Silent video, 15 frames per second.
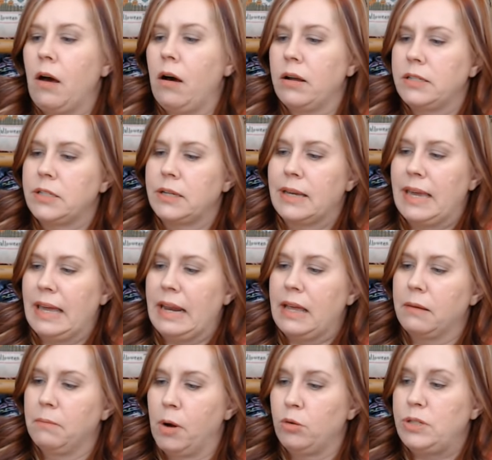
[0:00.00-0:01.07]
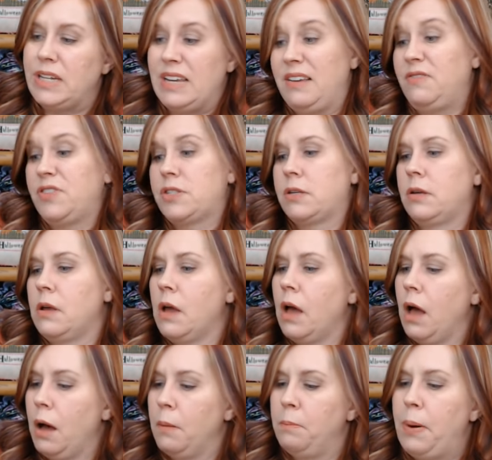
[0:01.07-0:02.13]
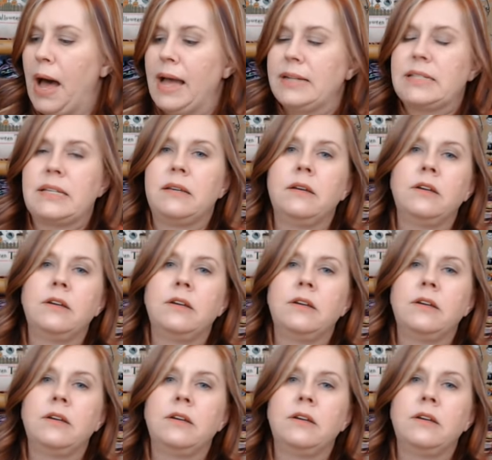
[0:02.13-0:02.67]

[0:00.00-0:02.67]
on getting motifs, but